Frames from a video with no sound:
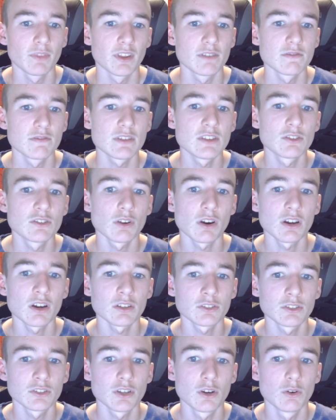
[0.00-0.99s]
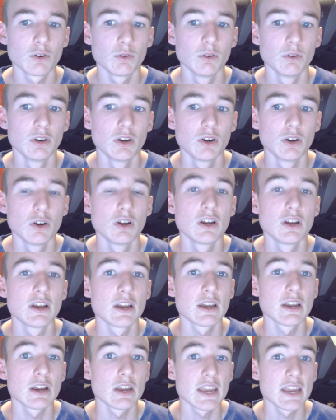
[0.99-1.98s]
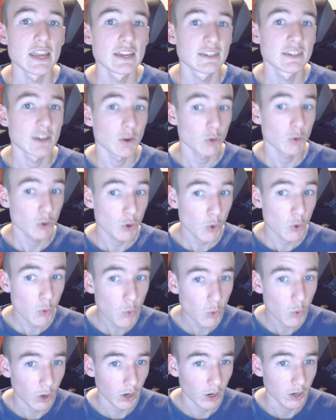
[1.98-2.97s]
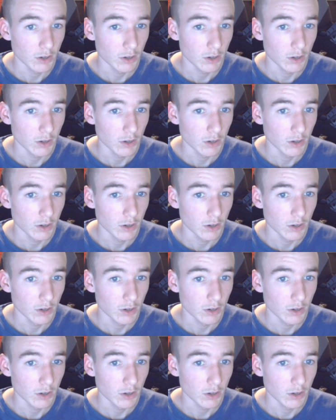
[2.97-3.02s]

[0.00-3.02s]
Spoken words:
These are also Intel Core